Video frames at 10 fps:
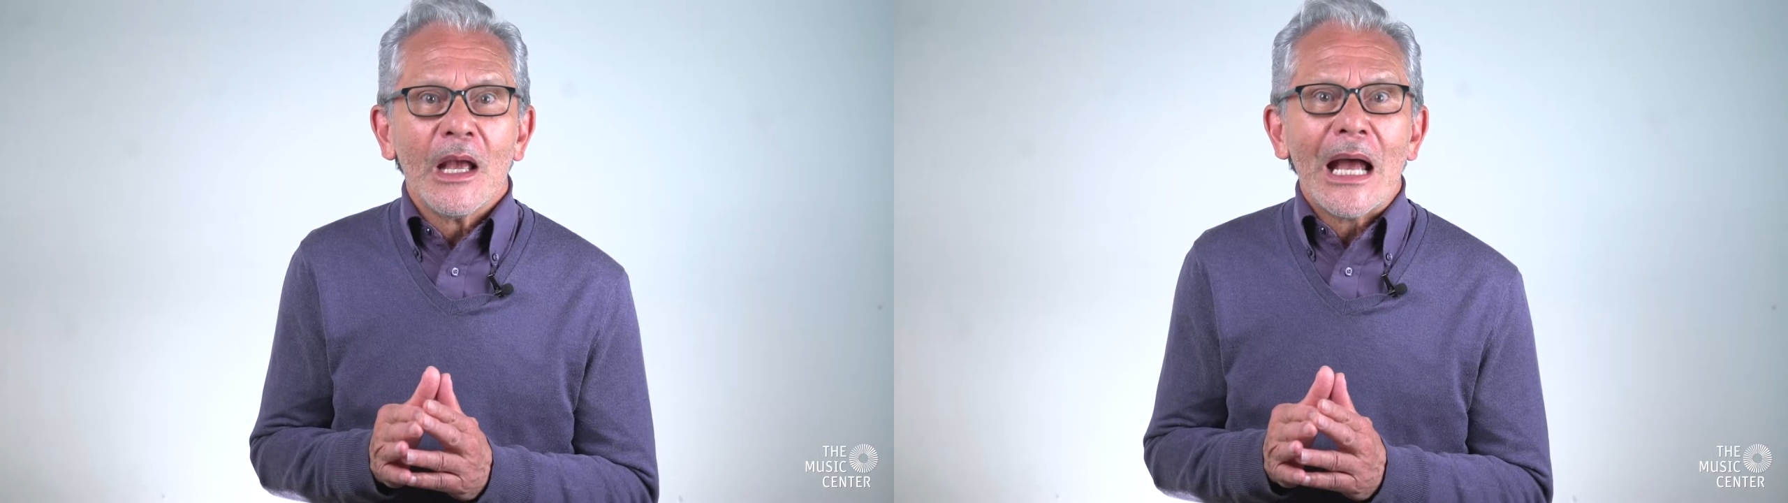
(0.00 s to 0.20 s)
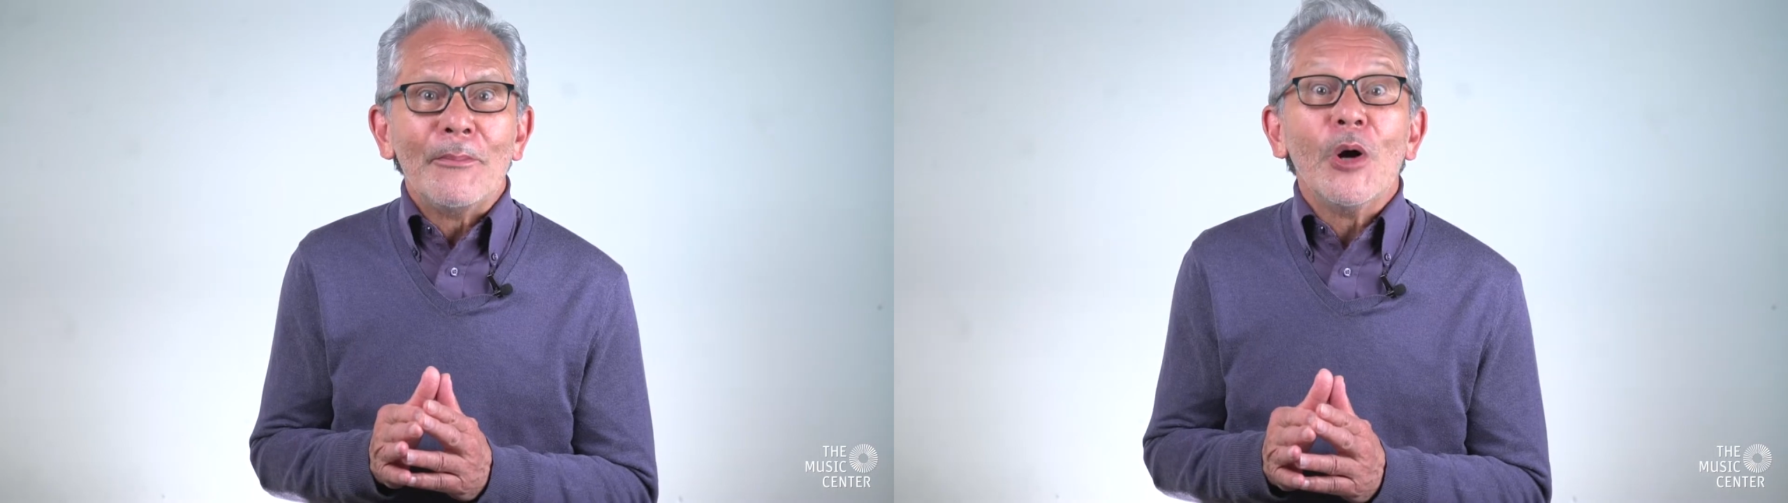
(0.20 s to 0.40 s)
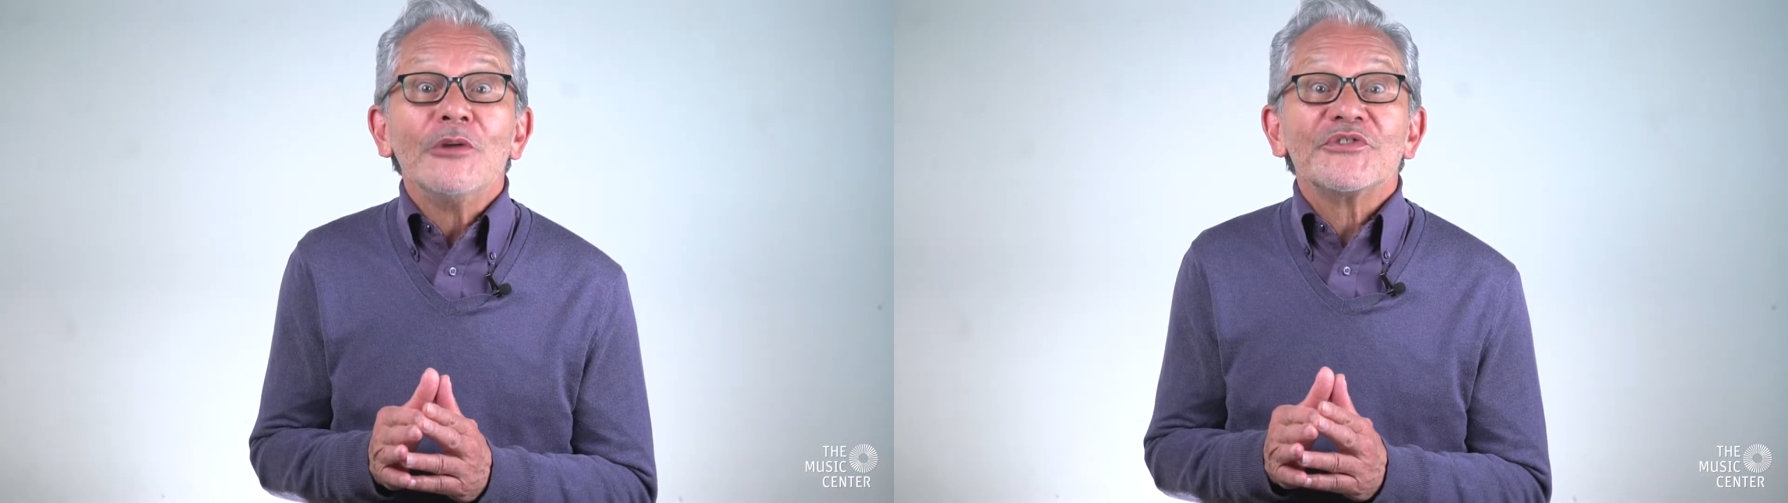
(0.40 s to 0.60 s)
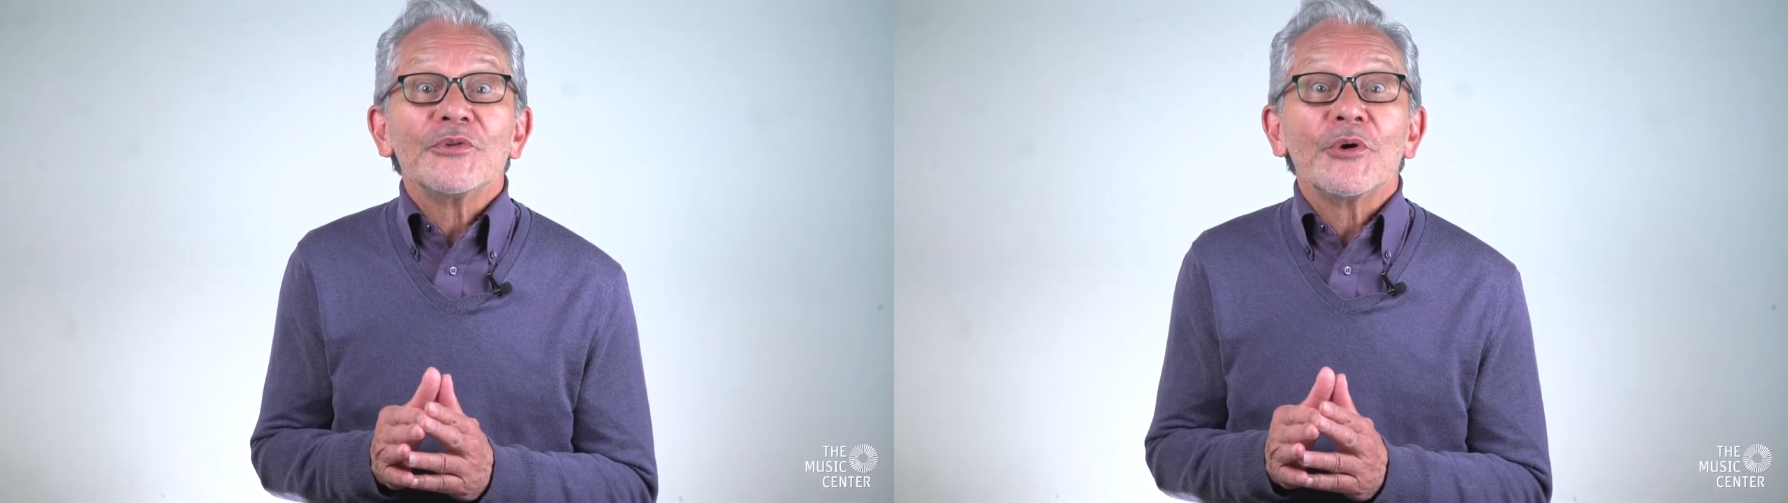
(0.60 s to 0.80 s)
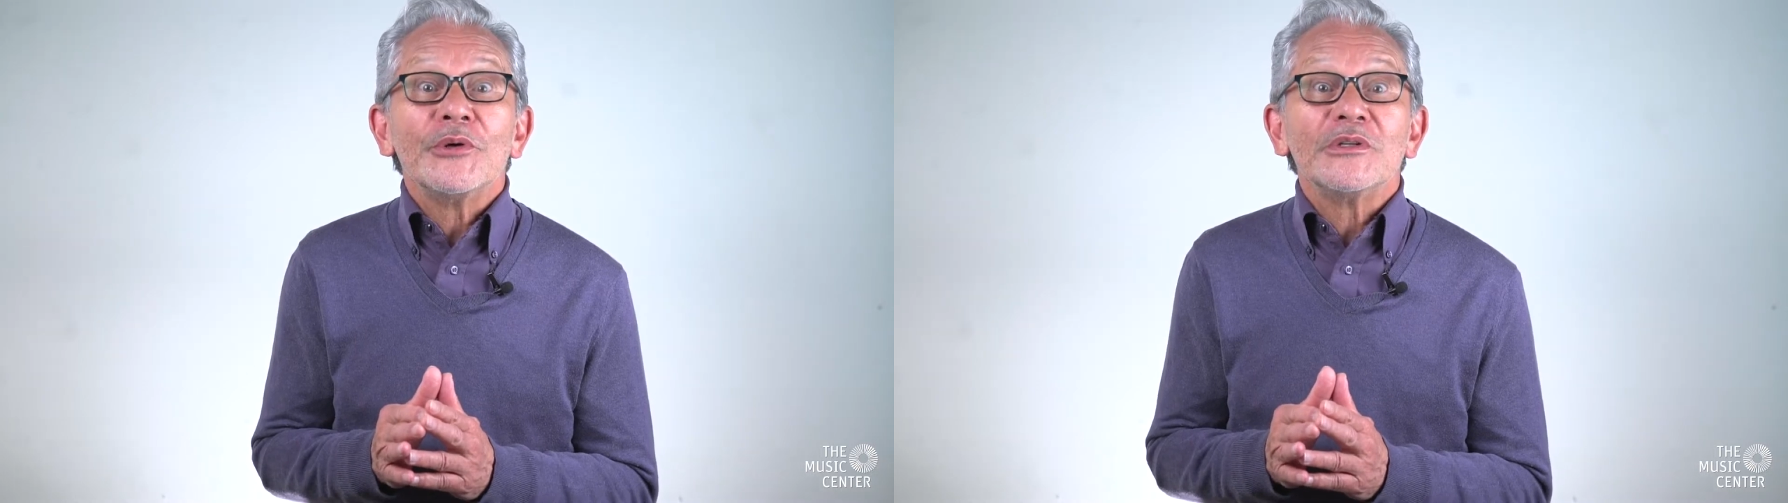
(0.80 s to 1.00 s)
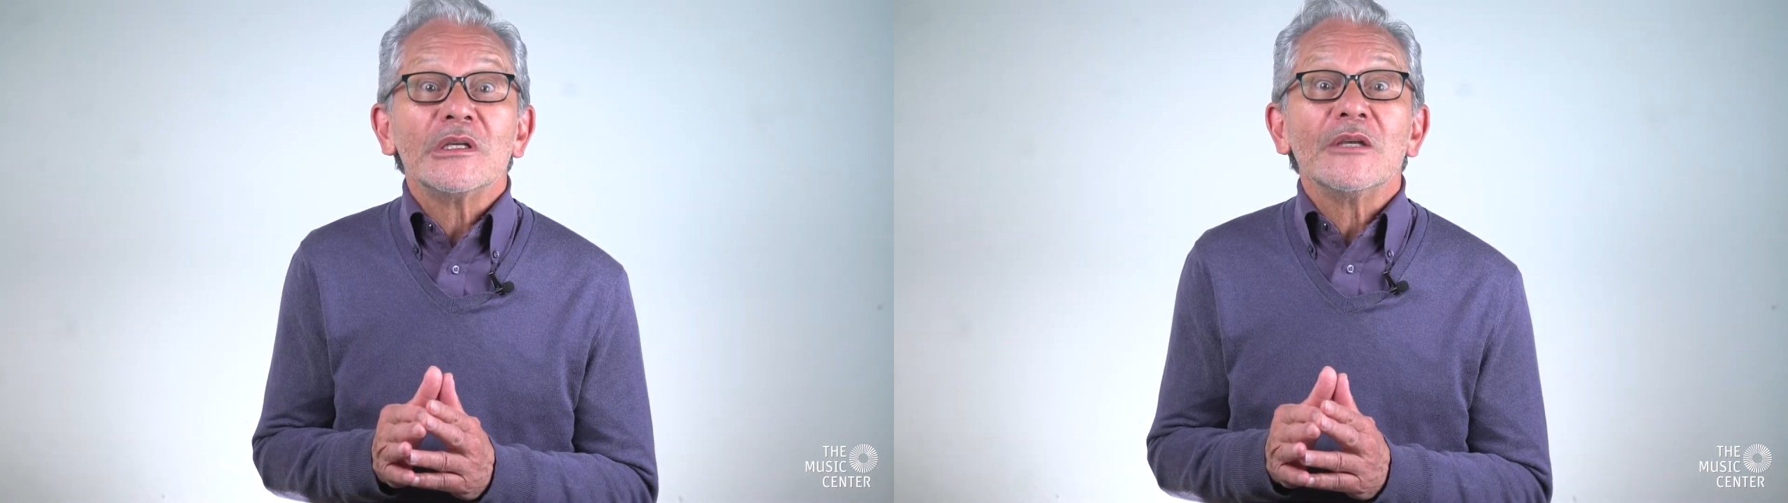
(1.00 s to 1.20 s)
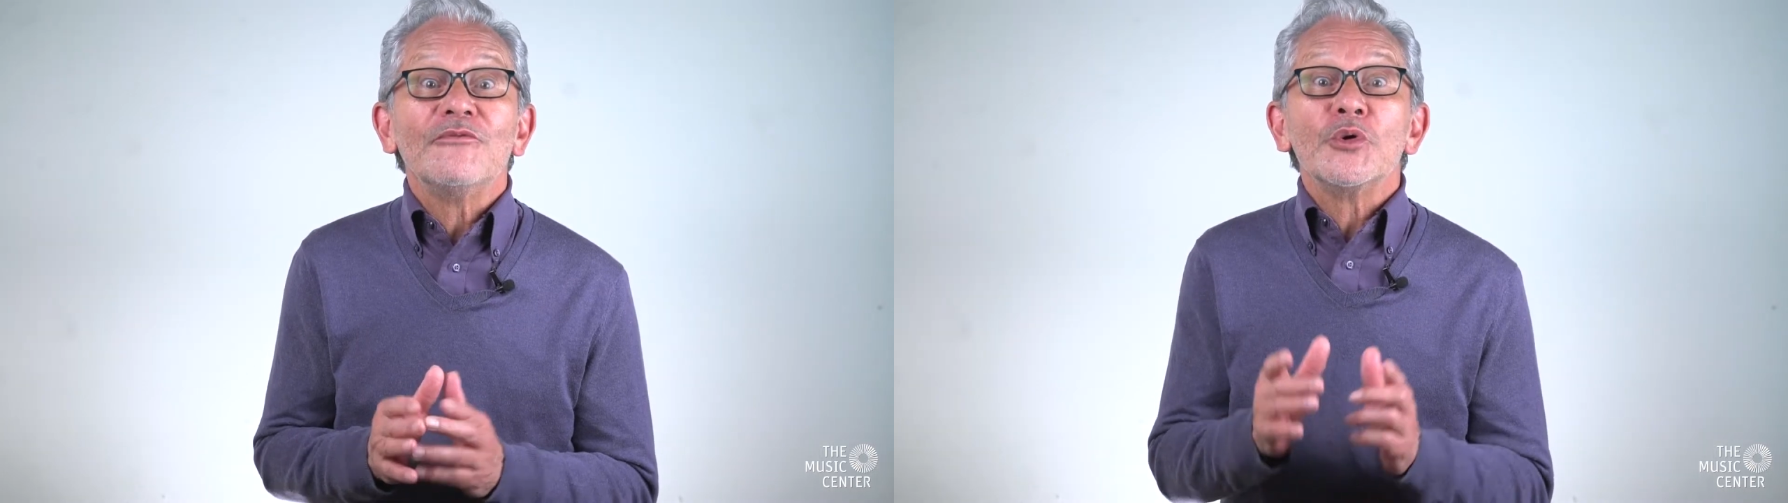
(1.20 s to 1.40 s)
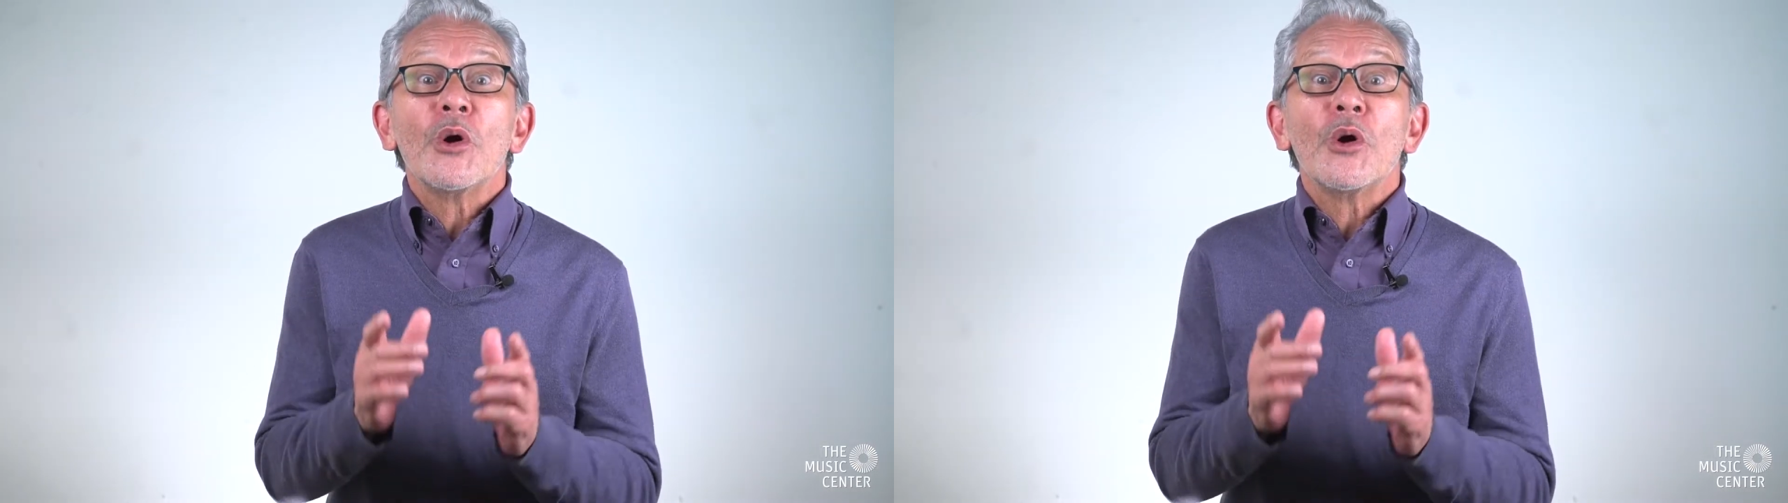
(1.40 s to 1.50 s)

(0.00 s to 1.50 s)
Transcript: I'm also going to give you